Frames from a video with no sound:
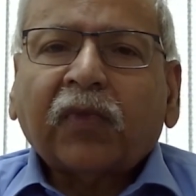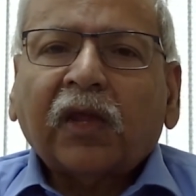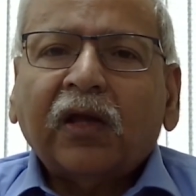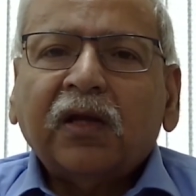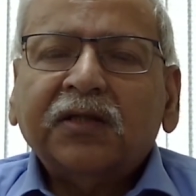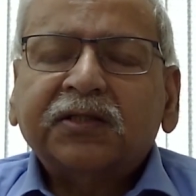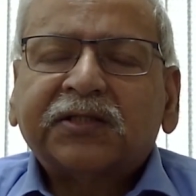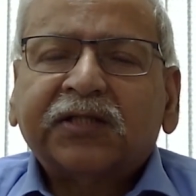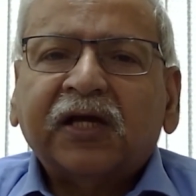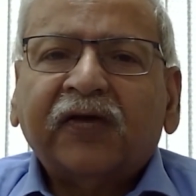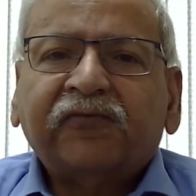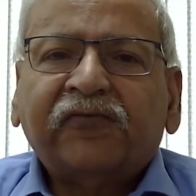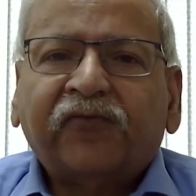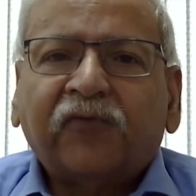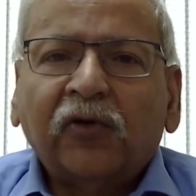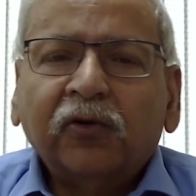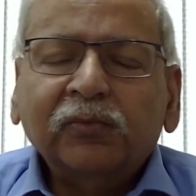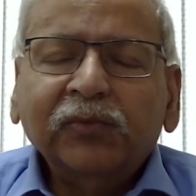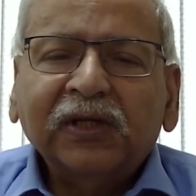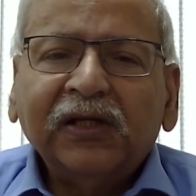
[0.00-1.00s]
is that
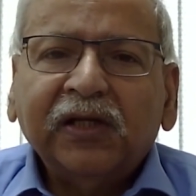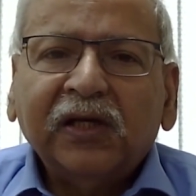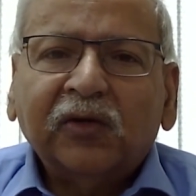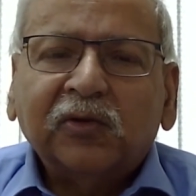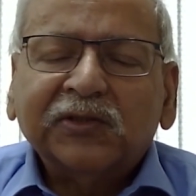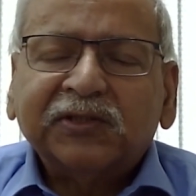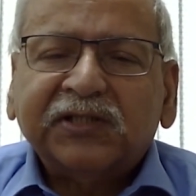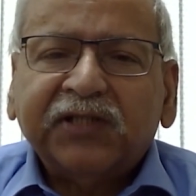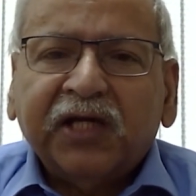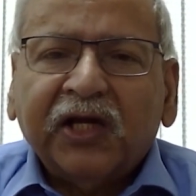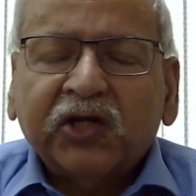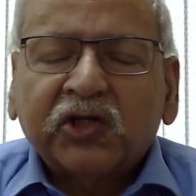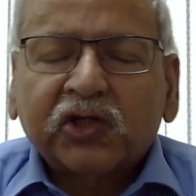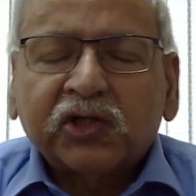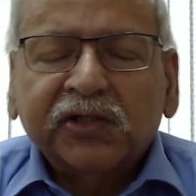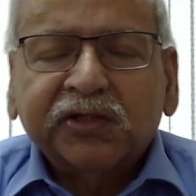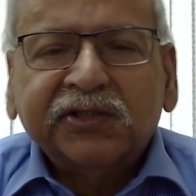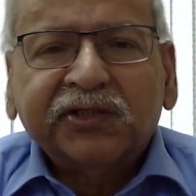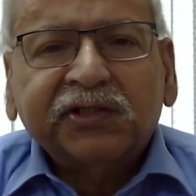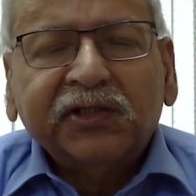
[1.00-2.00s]
formal
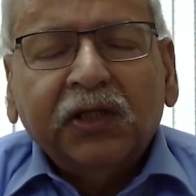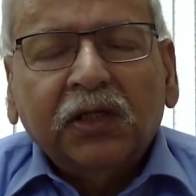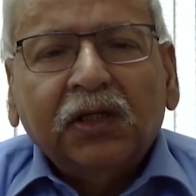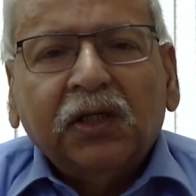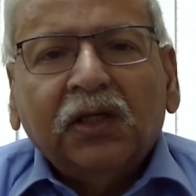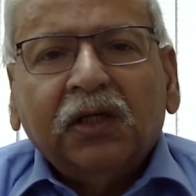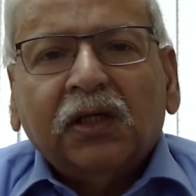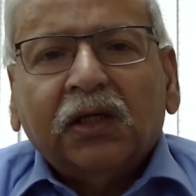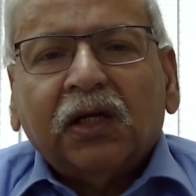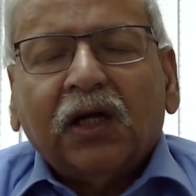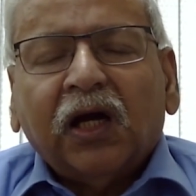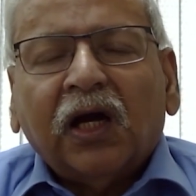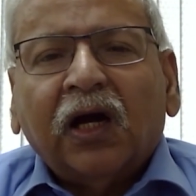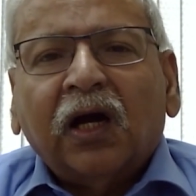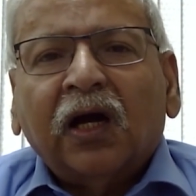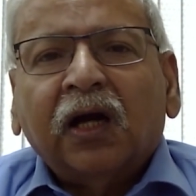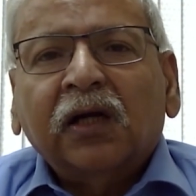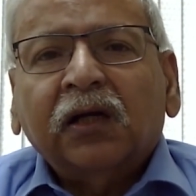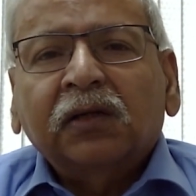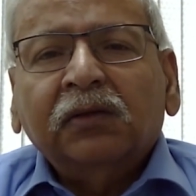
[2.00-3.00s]
negotiations
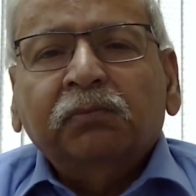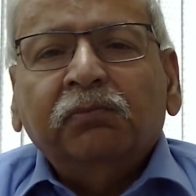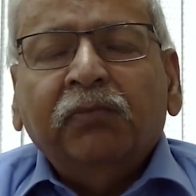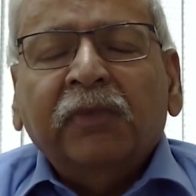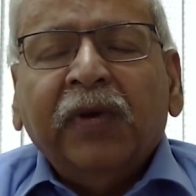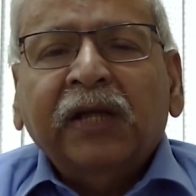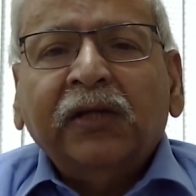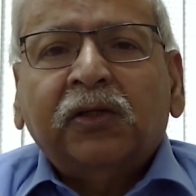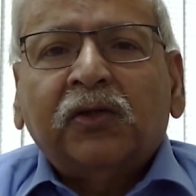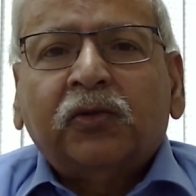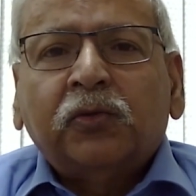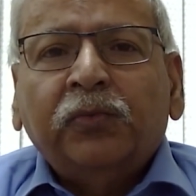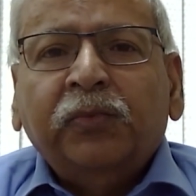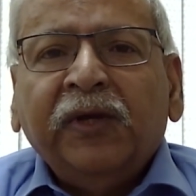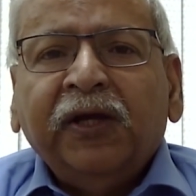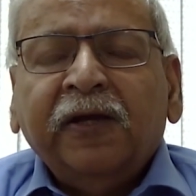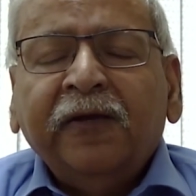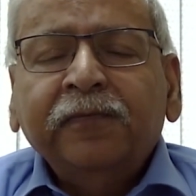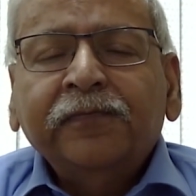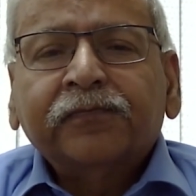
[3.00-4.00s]
are meant to
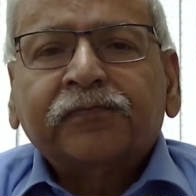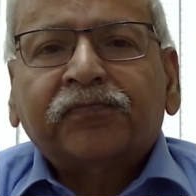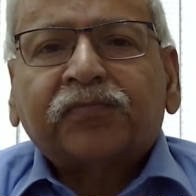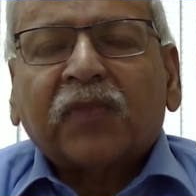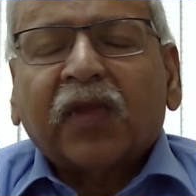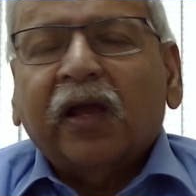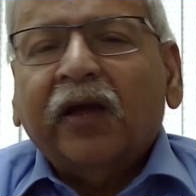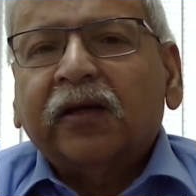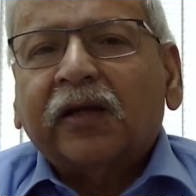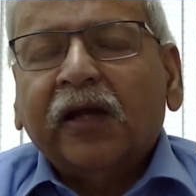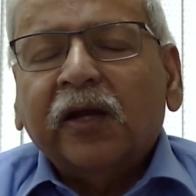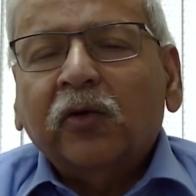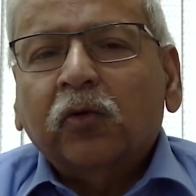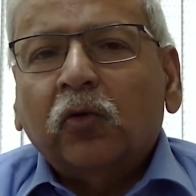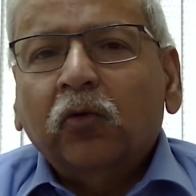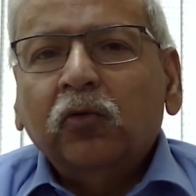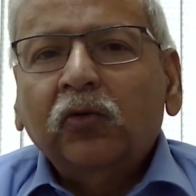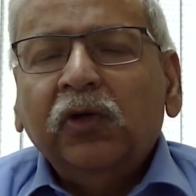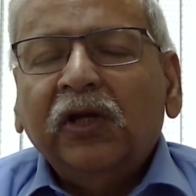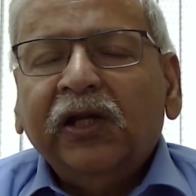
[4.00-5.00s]
be and can
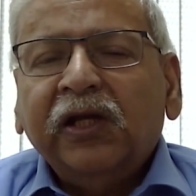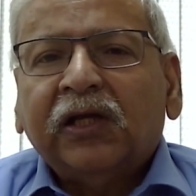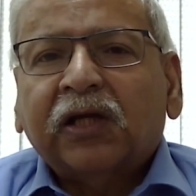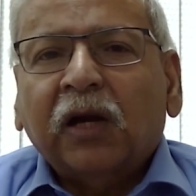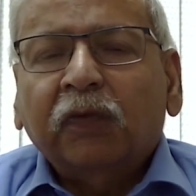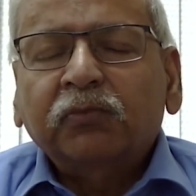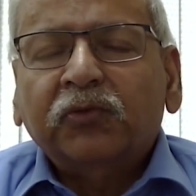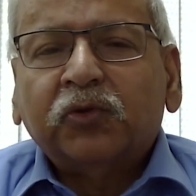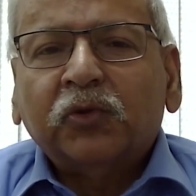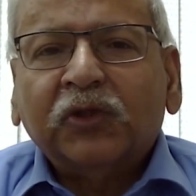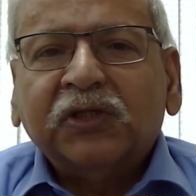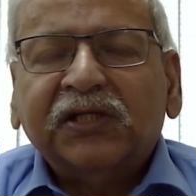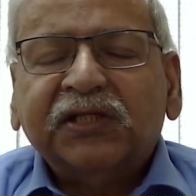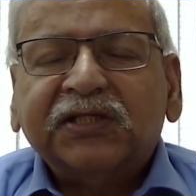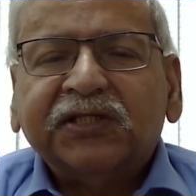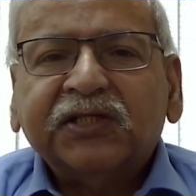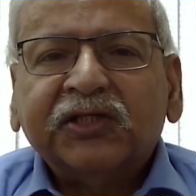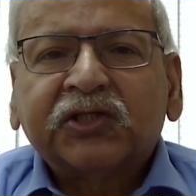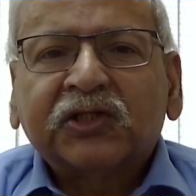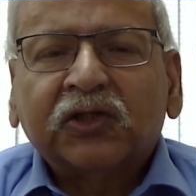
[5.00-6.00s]
only come to a
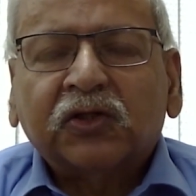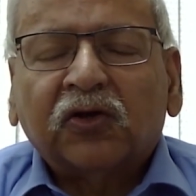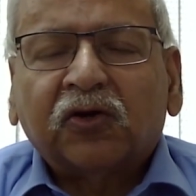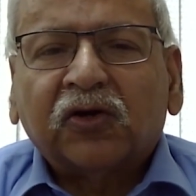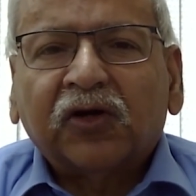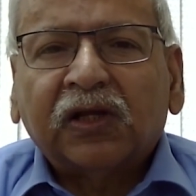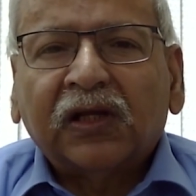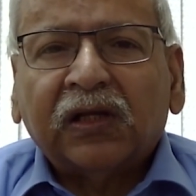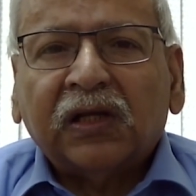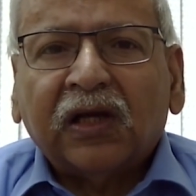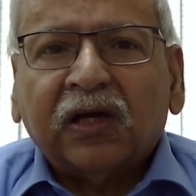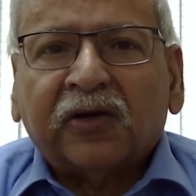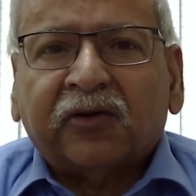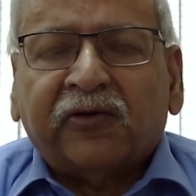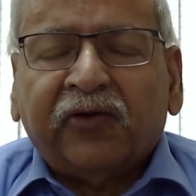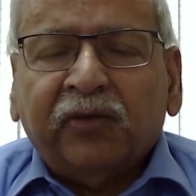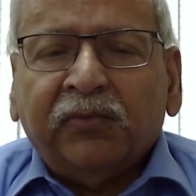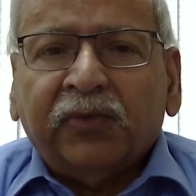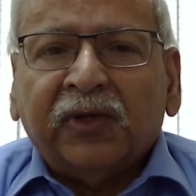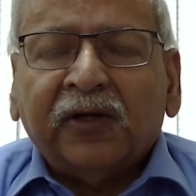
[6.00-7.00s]
decision on an
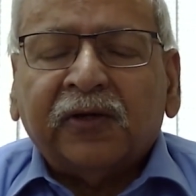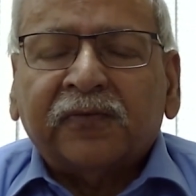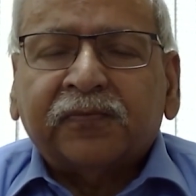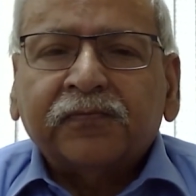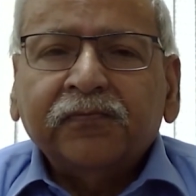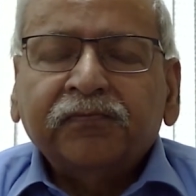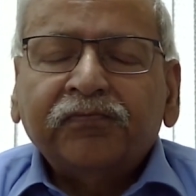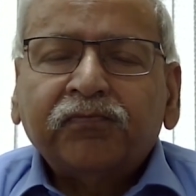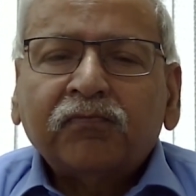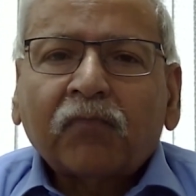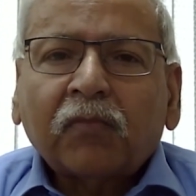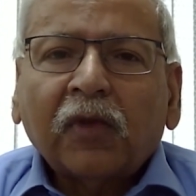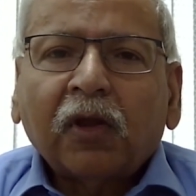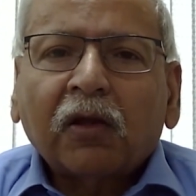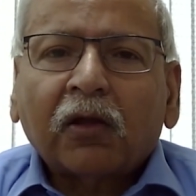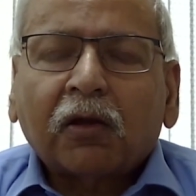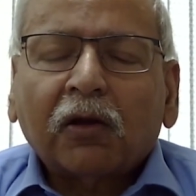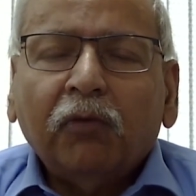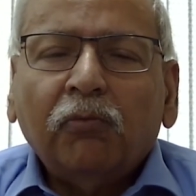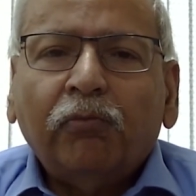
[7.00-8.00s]
agreement
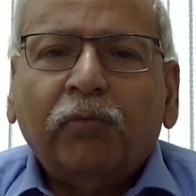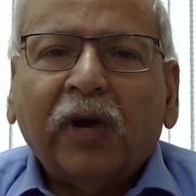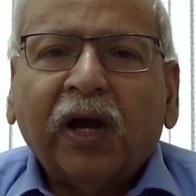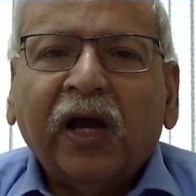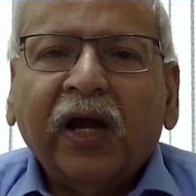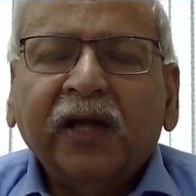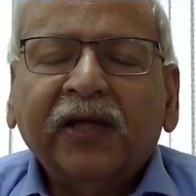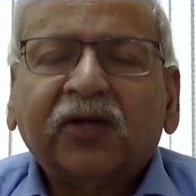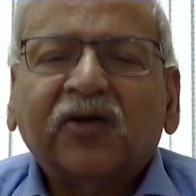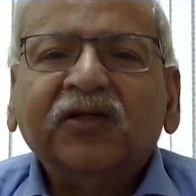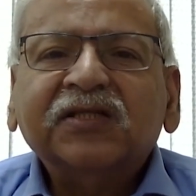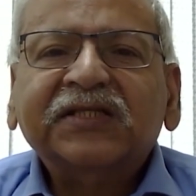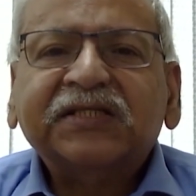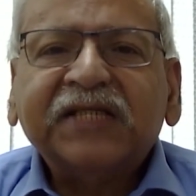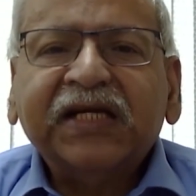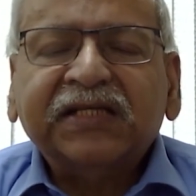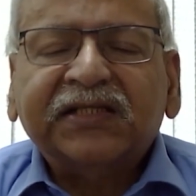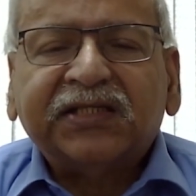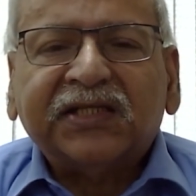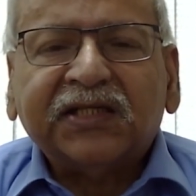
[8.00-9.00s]
by
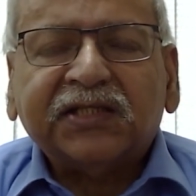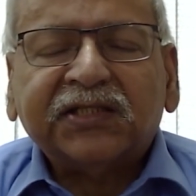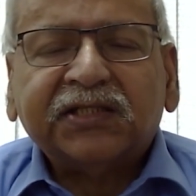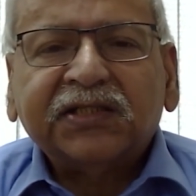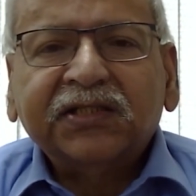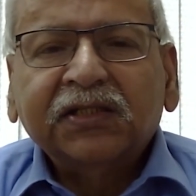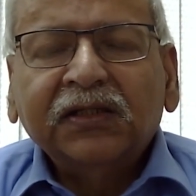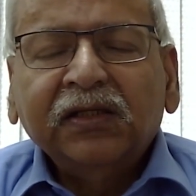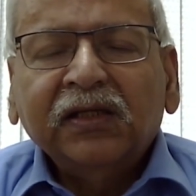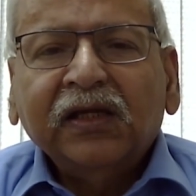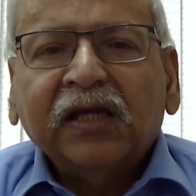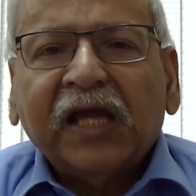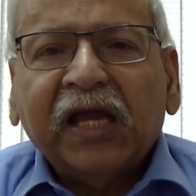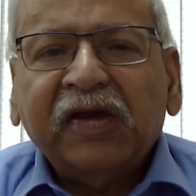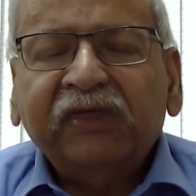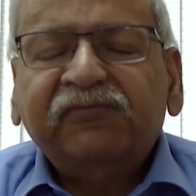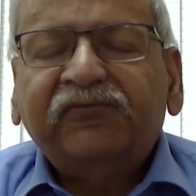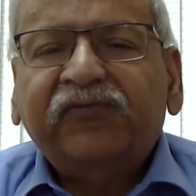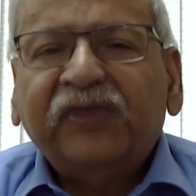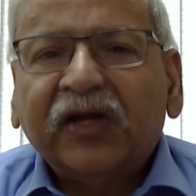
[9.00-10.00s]
consensus.
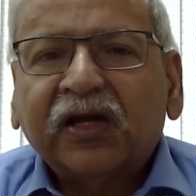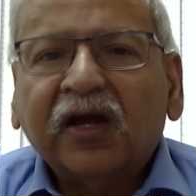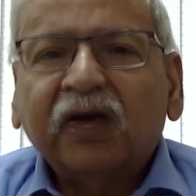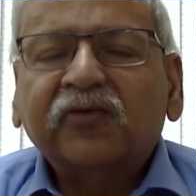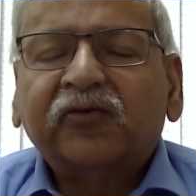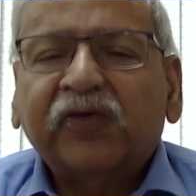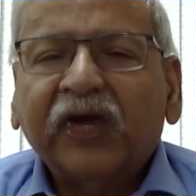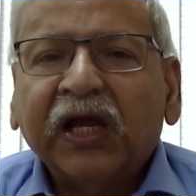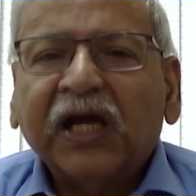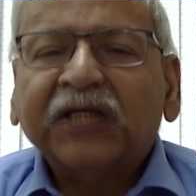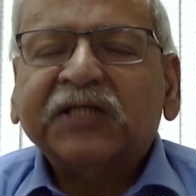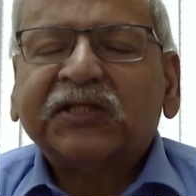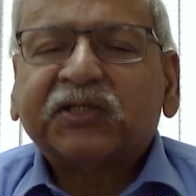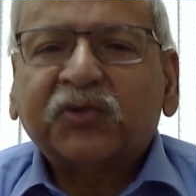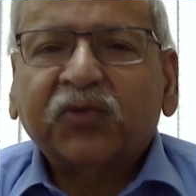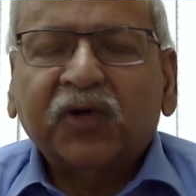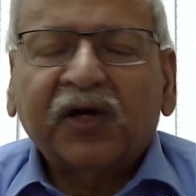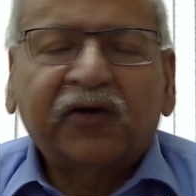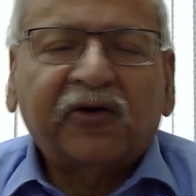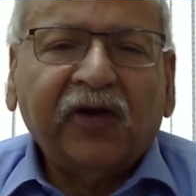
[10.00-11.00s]
Every country has
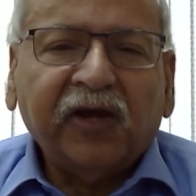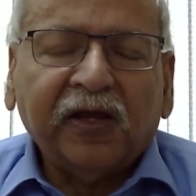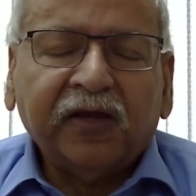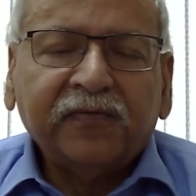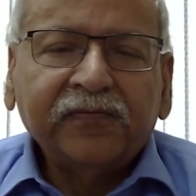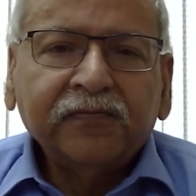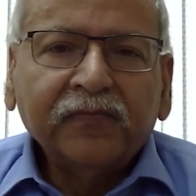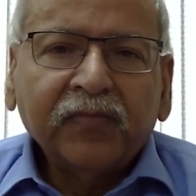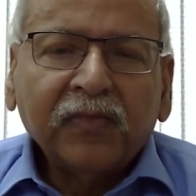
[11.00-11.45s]
to agree.